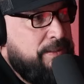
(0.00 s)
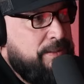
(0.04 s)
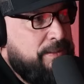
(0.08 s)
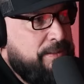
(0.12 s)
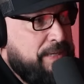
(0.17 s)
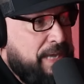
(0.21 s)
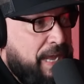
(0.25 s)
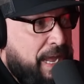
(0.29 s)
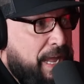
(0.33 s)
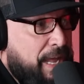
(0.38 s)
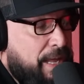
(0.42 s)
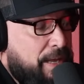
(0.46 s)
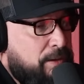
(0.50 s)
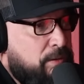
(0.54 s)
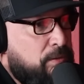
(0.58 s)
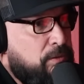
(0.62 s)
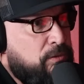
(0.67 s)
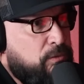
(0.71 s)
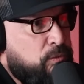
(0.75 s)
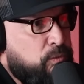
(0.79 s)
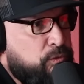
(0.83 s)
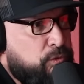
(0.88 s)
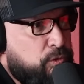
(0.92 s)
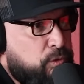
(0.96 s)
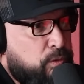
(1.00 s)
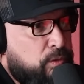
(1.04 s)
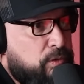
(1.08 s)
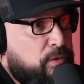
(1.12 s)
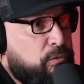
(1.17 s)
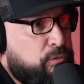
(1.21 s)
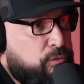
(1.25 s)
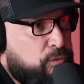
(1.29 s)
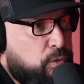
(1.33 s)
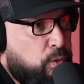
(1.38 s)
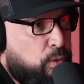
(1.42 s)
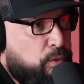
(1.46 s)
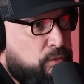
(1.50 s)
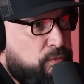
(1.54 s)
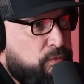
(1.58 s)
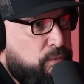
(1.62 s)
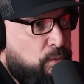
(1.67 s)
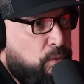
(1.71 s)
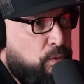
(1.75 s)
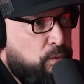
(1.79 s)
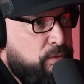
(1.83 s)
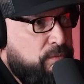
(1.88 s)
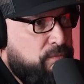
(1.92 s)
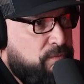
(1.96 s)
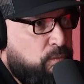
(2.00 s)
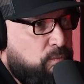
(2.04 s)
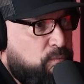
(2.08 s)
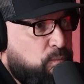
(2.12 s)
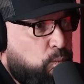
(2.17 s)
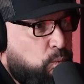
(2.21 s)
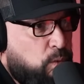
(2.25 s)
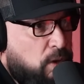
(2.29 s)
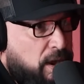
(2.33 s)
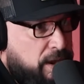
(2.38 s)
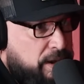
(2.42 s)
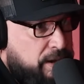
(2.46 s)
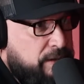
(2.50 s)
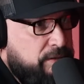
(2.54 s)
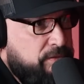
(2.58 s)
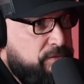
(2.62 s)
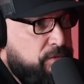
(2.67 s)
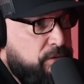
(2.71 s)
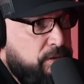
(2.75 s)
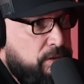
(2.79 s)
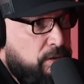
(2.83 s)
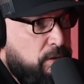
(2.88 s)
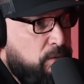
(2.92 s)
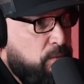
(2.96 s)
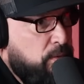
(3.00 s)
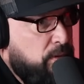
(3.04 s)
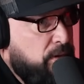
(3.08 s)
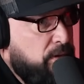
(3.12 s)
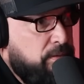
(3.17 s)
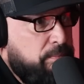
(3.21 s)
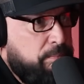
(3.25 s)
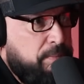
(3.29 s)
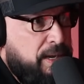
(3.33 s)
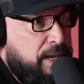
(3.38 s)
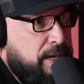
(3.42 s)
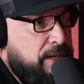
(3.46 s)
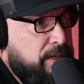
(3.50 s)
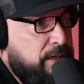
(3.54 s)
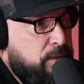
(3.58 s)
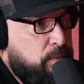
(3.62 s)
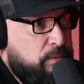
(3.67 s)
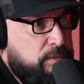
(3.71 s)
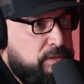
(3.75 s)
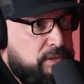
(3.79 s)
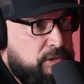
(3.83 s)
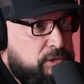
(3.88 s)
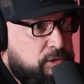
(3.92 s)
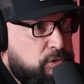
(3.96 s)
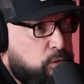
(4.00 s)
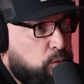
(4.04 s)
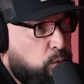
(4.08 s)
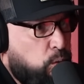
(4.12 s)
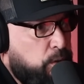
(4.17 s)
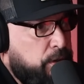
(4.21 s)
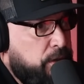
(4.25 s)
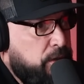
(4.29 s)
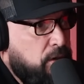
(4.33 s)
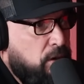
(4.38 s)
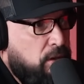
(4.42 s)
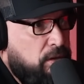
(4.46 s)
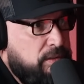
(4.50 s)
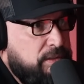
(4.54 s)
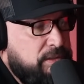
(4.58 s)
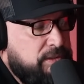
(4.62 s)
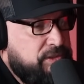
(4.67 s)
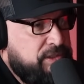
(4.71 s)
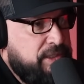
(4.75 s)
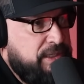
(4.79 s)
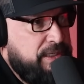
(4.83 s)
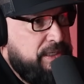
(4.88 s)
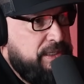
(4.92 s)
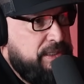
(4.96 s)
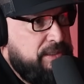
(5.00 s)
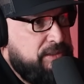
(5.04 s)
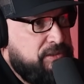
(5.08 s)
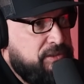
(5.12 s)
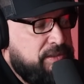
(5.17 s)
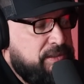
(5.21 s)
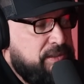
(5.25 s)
Yeah, and then it was during those George Floyd riots, where, man, they were destroying all the cities.